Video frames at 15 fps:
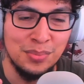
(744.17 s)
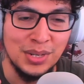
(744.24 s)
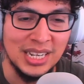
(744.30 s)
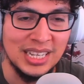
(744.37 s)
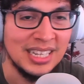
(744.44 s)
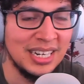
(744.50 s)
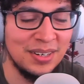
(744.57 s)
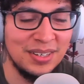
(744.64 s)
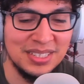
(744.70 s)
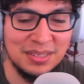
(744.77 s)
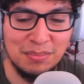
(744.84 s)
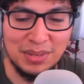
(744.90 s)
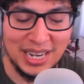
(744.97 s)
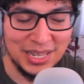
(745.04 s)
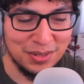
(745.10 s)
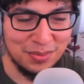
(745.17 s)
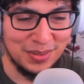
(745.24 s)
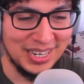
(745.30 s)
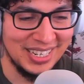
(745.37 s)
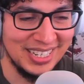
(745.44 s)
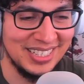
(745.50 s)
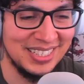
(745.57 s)
but Claire isn't bothered
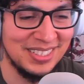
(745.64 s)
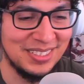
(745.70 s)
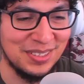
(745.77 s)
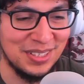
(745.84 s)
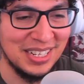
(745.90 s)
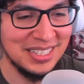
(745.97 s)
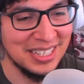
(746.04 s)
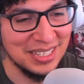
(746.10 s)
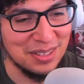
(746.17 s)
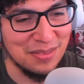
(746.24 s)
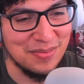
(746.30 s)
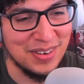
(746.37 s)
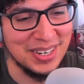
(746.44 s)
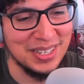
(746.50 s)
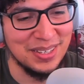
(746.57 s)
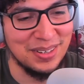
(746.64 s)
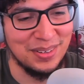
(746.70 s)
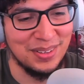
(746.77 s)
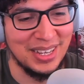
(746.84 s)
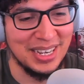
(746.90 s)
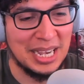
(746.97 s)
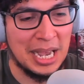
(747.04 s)
by it. So that's like the funny
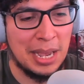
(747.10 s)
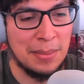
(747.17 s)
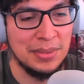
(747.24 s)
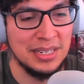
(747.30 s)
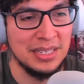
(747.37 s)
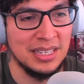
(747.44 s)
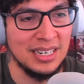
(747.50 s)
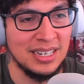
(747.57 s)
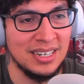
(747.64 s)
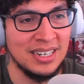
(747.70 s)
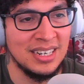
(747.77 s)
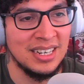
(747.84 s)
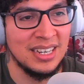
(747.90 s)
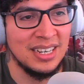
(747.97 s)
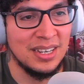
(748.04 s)
little like comedy there,